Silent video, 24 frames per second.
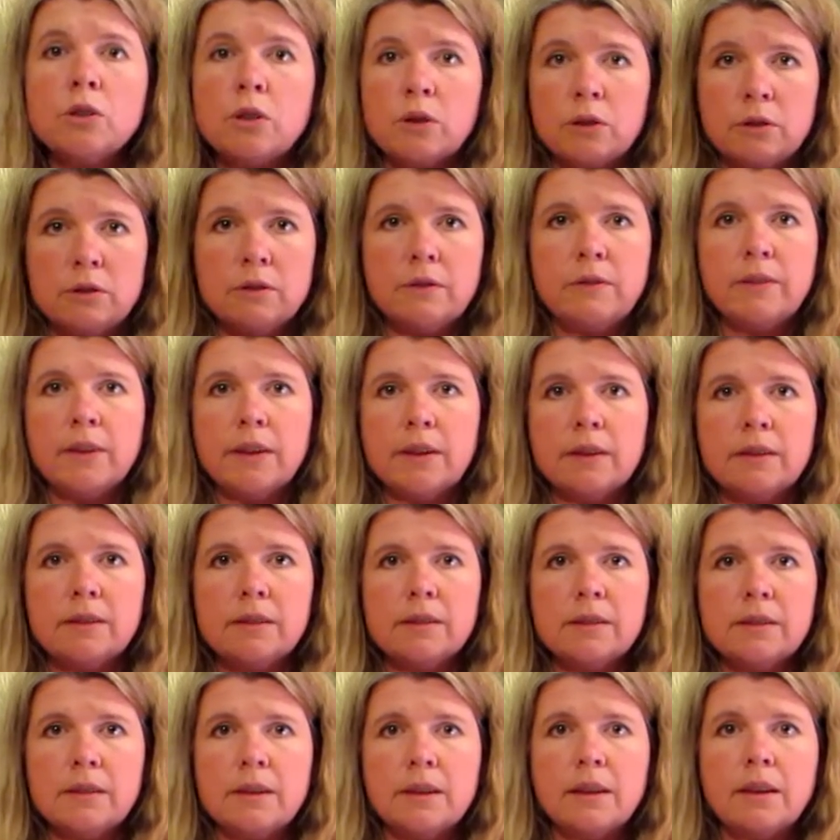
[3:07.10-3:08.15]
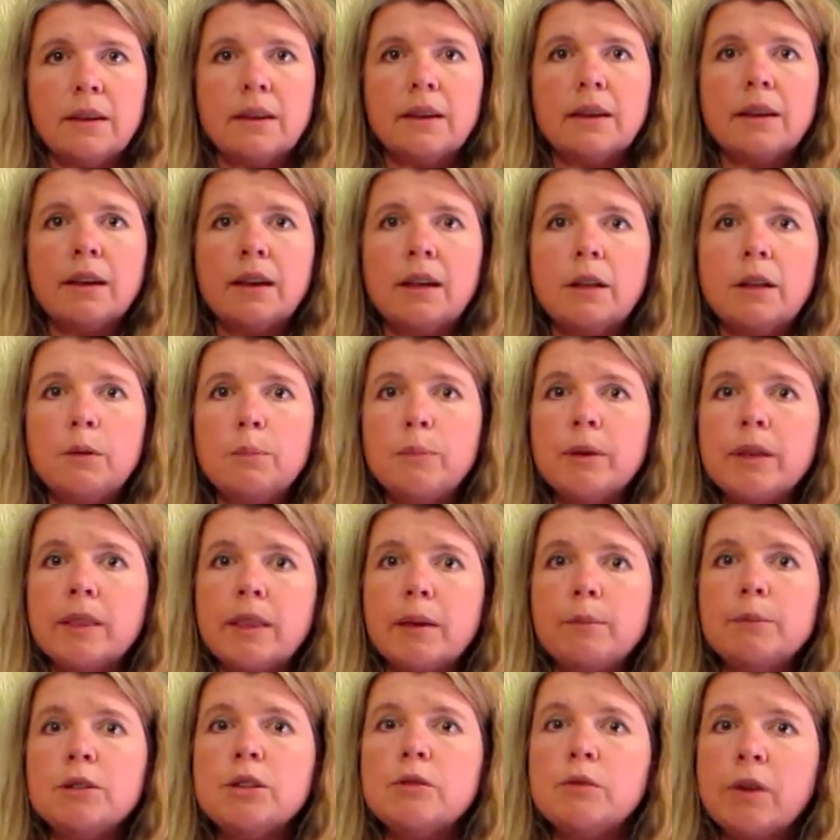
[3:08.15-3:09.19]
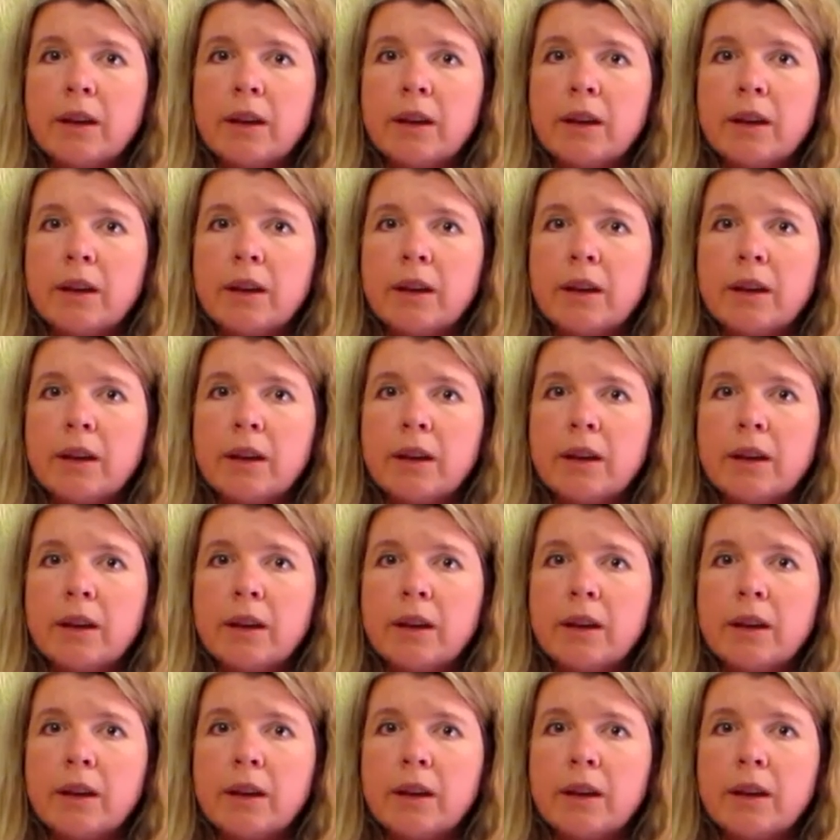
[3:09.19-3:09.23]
those fears, helping them to